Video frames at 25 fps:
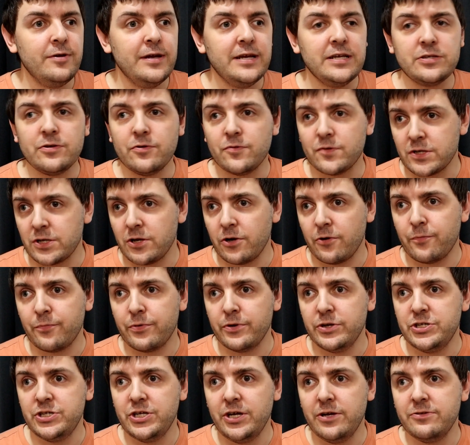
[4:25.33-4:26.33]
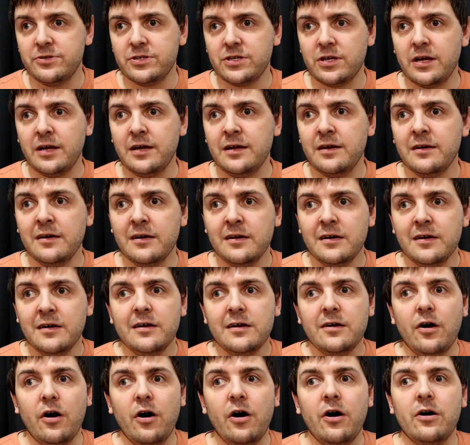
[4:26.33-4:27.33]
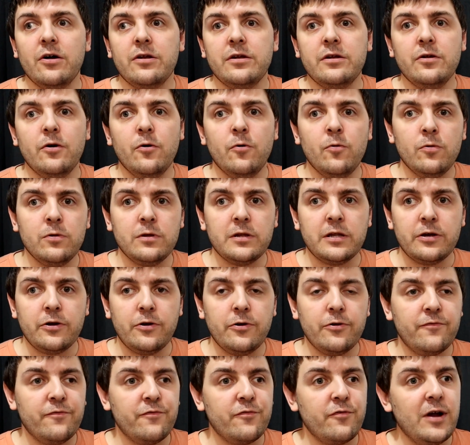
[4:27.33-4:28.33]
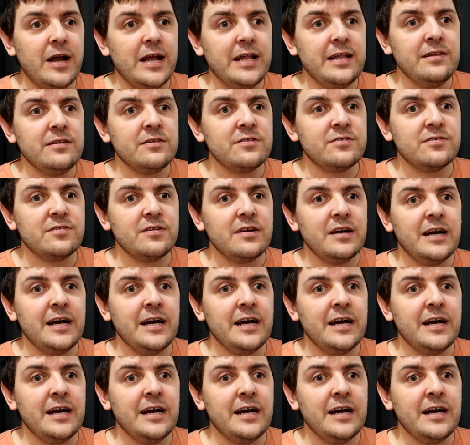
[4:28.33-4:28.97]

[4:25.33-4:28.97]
He's also a producer on All the Good Friends,